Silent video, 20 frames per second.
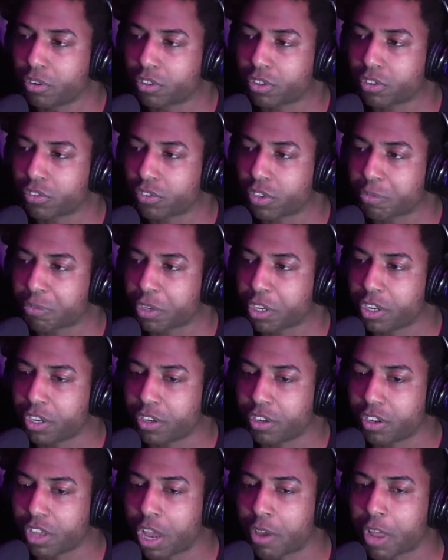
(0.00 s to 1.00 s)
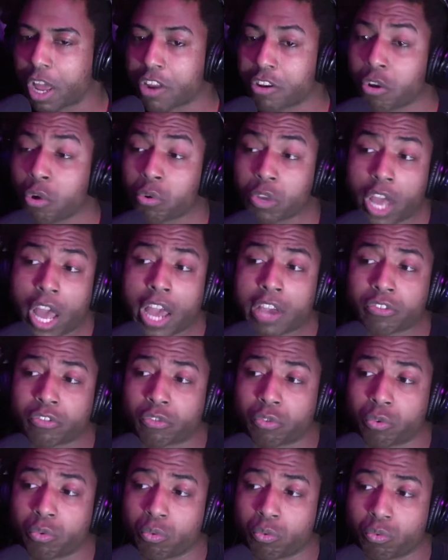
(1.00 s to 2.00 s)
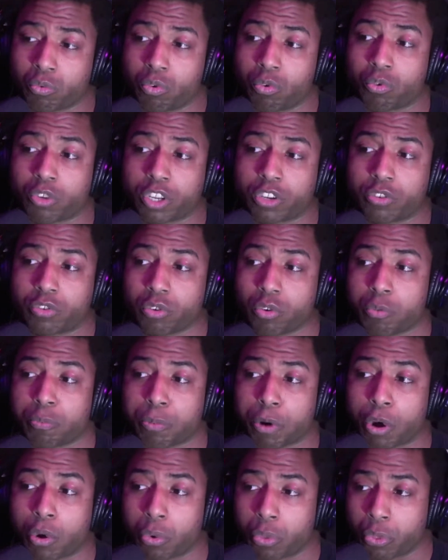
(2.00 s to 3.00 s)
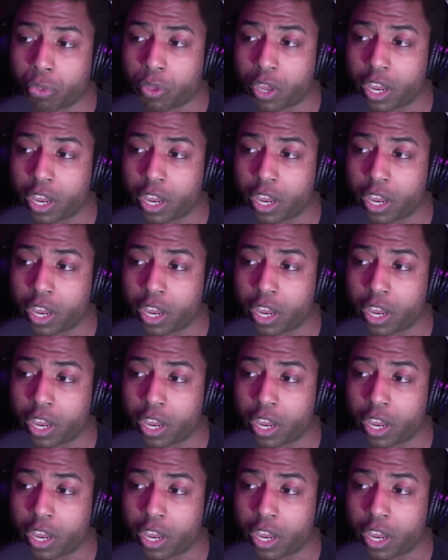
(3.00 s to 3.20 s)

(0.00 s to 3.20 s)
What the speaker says: Because, I mean, I know guys who can do both.